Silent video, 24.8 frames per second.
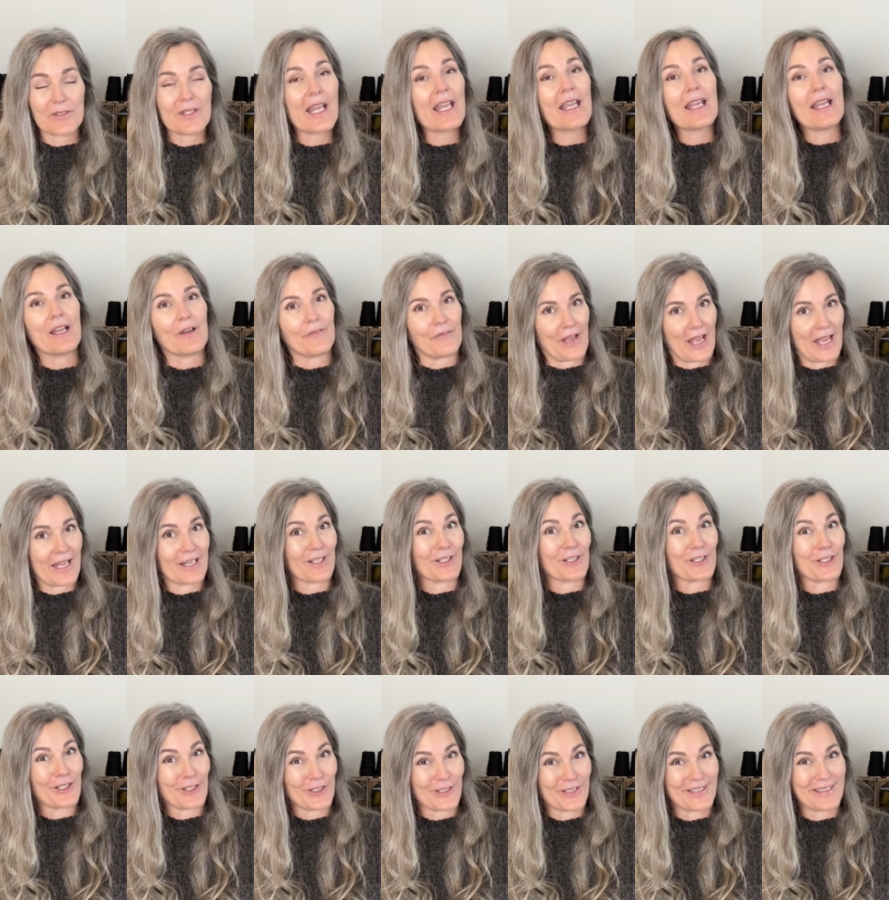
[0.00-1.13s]
They have had a
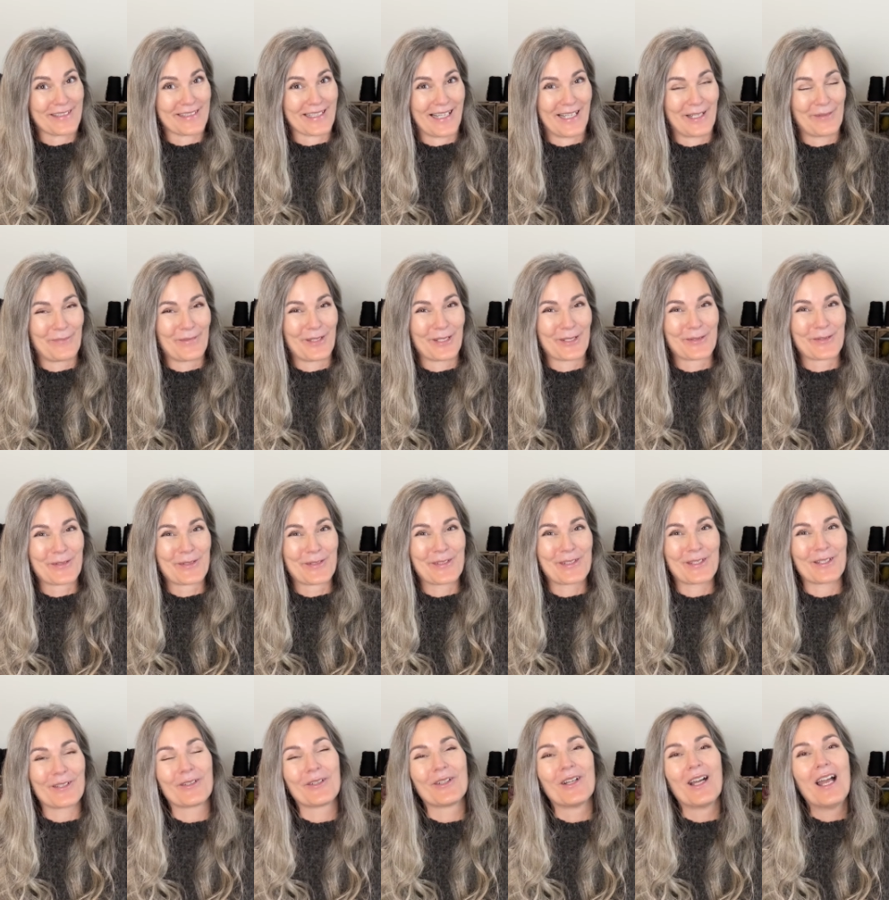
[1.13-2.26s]
good time, those
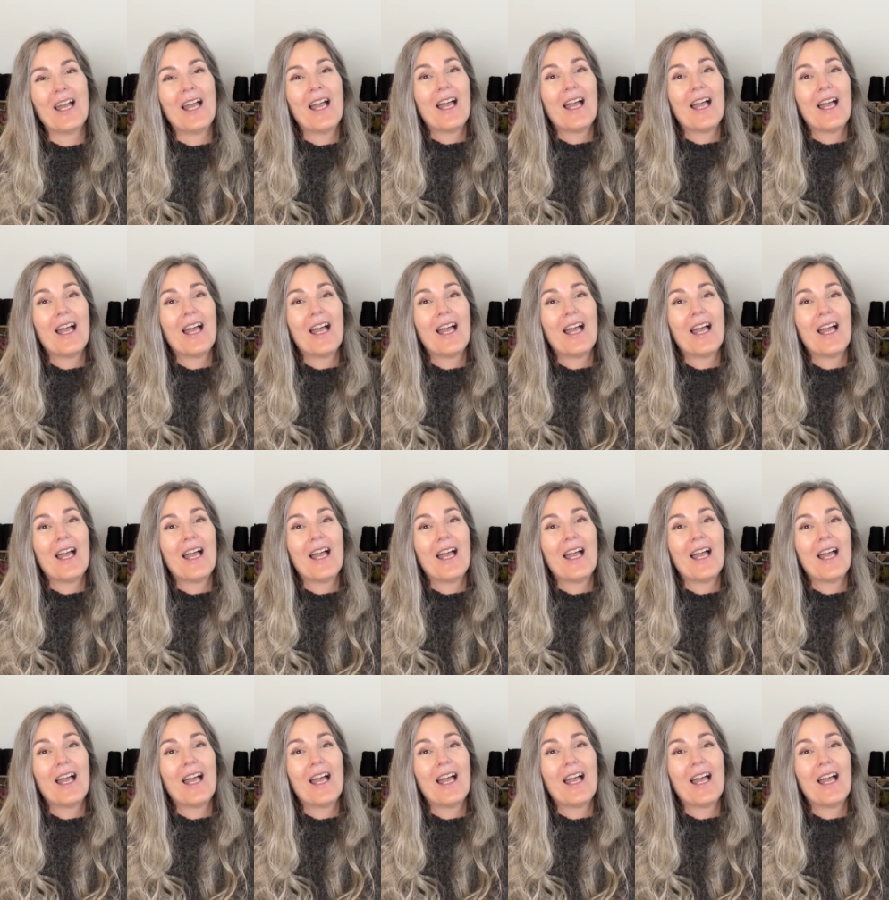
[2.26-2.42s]
two.